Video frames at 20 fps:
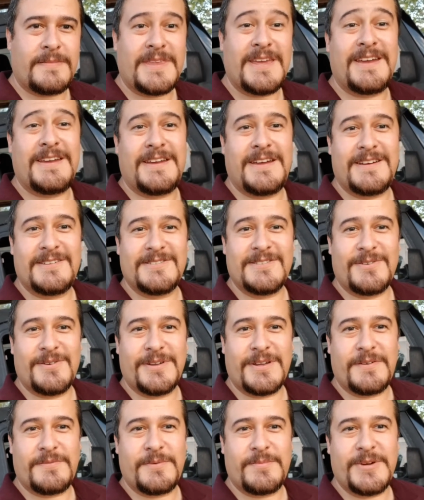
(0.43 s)
Hey, how's it
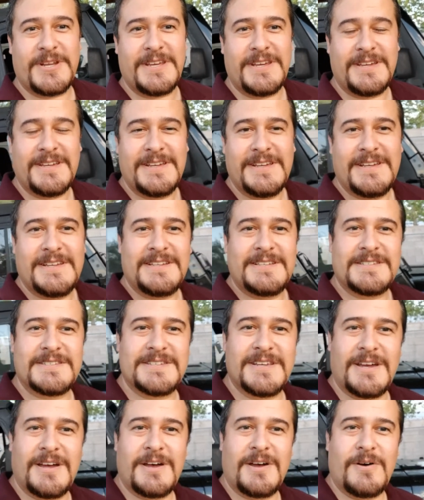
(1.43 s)
going everybody?
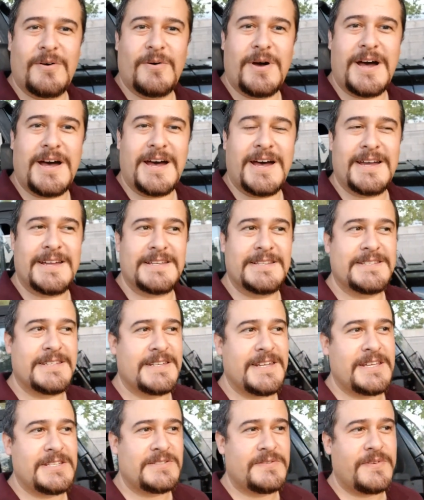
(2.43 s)
So uh, in
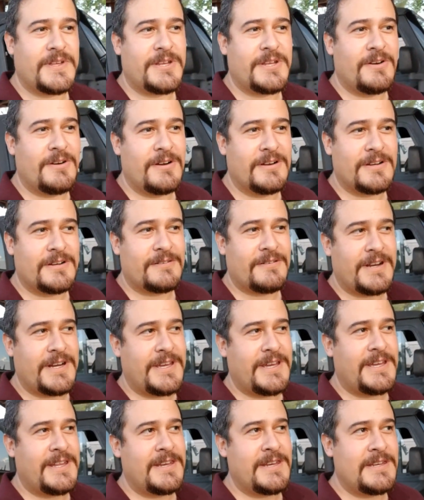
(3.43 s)
today's video, I'm gonna go
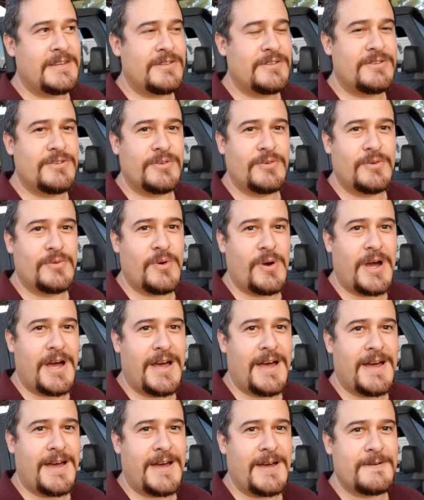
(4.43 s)
ahead and do
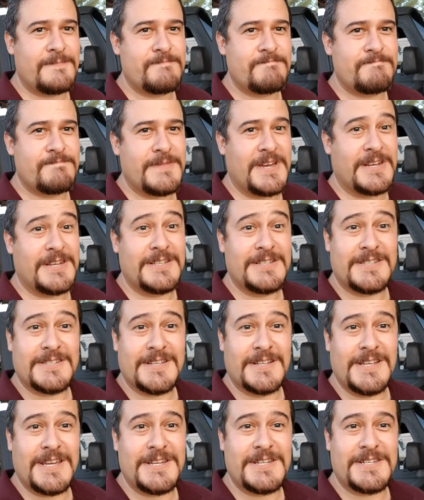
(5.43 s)
um, an
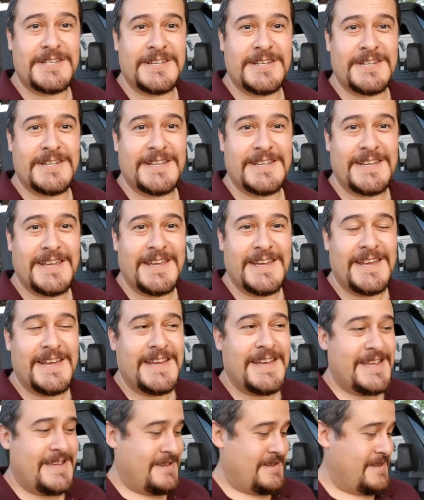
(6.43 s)
installation,
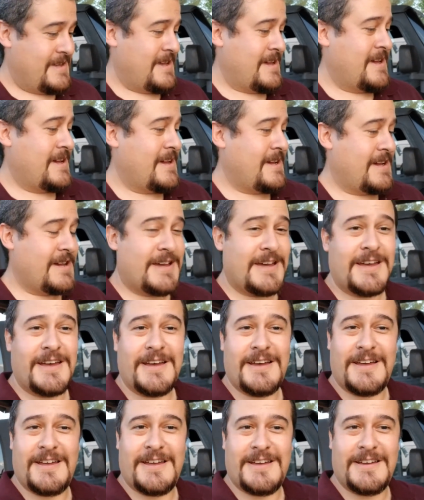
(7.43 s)
uh,
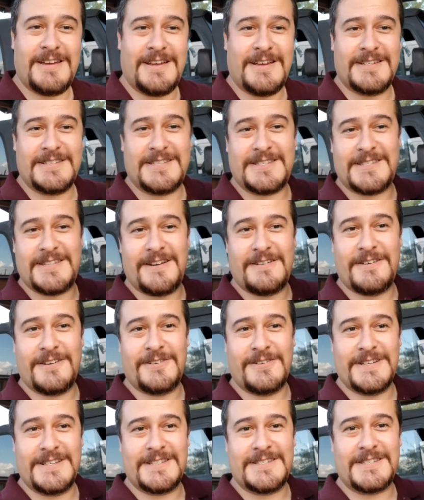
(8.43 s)
a
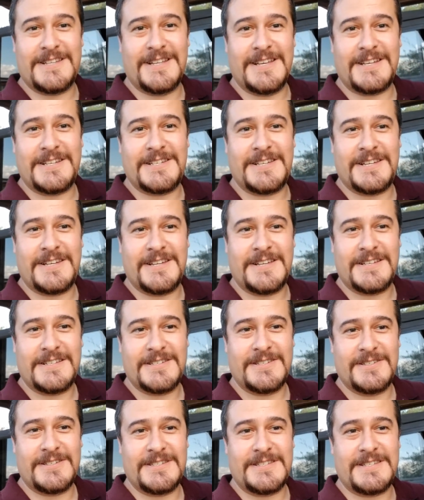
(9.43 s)
stereo installation.
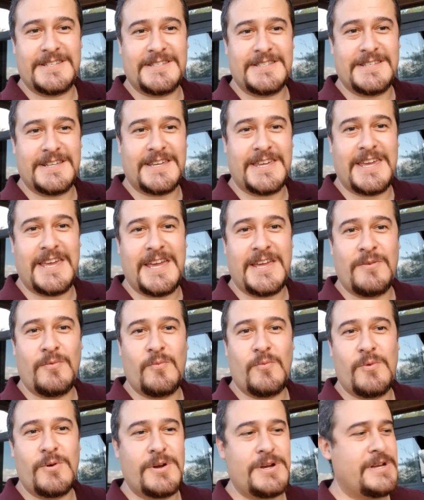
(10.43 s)
So this is a
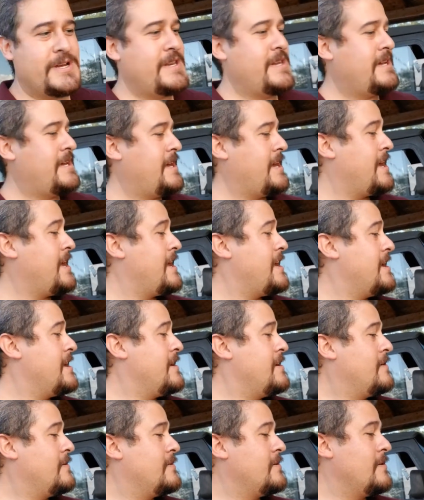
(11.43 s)
Kenwood,
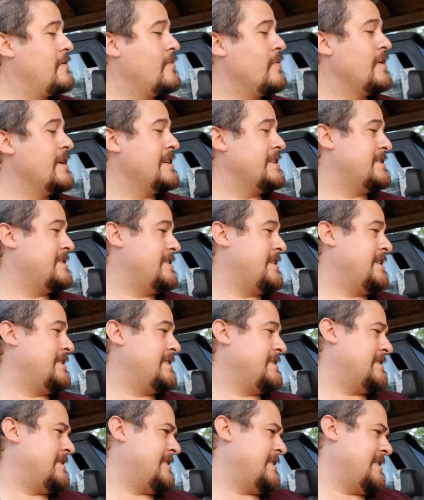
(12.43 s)
what was
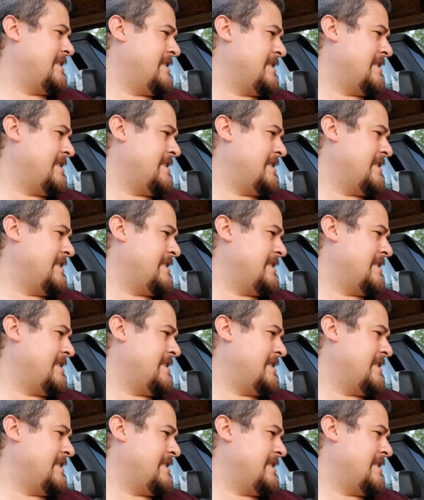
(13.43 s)
it?